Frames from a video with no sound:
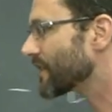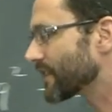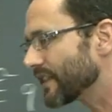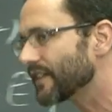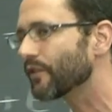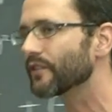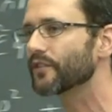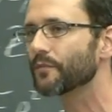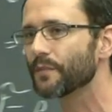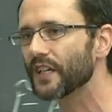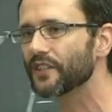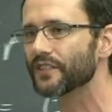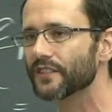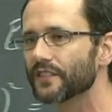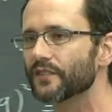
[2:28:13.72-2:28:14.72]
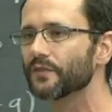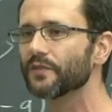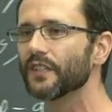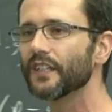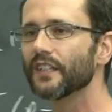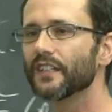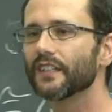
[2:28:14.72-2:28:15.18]
I think also Bayesians
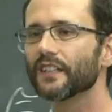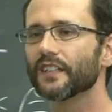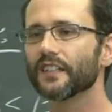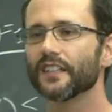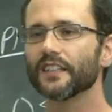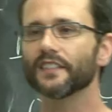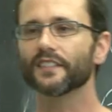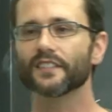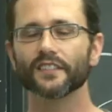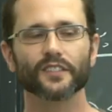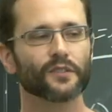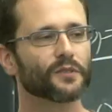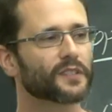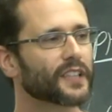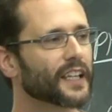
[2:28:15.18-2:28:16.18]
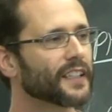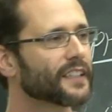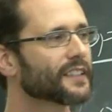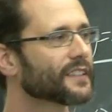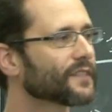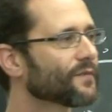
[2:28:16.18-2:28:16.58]
do, is you take